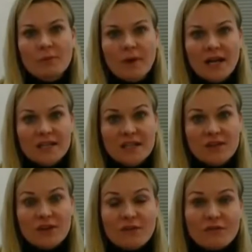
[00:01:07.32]
reminded
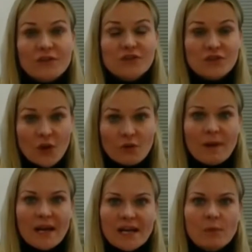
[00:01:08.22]
that for so
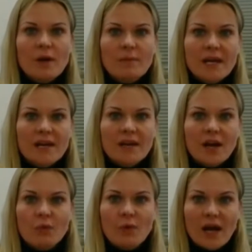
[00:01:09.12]
many women
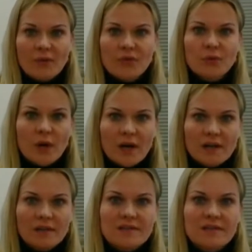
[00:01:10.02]
around the
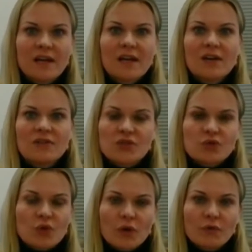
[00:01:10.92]
world, the
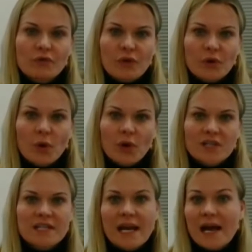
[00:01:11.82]
struggle for
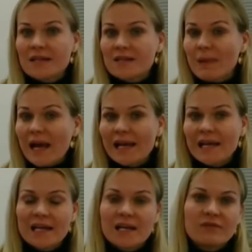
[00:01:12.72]
equality has
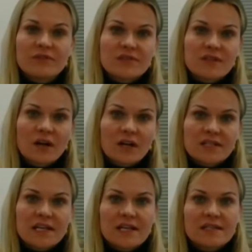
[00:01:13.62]
barely even
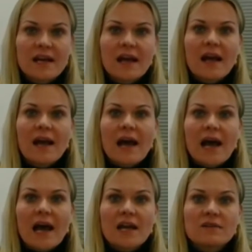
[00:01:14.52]
started.
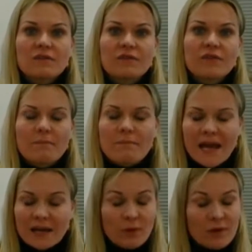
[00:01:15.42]
And for
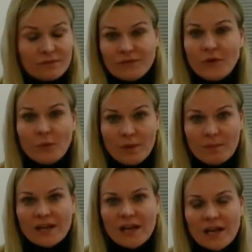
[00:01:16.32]
many, well, for
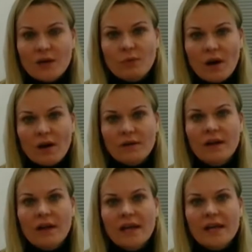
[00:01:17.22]
women in
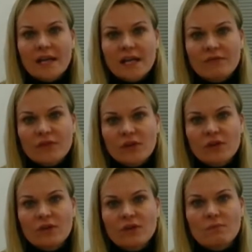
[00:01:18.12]
Iran,
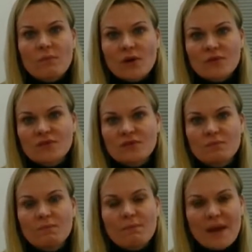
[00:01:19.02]
even the most
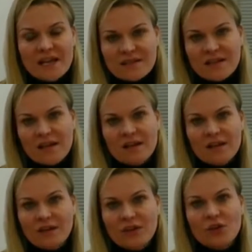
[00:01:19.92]
basic
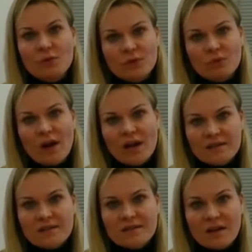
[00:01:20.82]
human
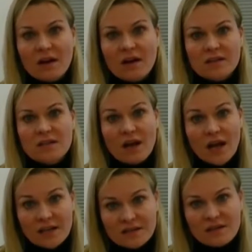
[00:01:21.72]
rights are
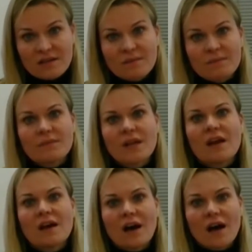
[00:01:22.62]
denied to them
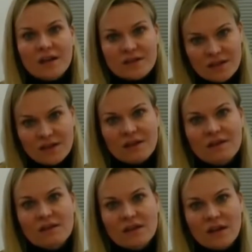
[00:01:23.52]

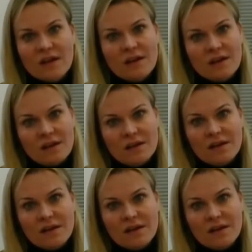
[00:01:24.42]
under the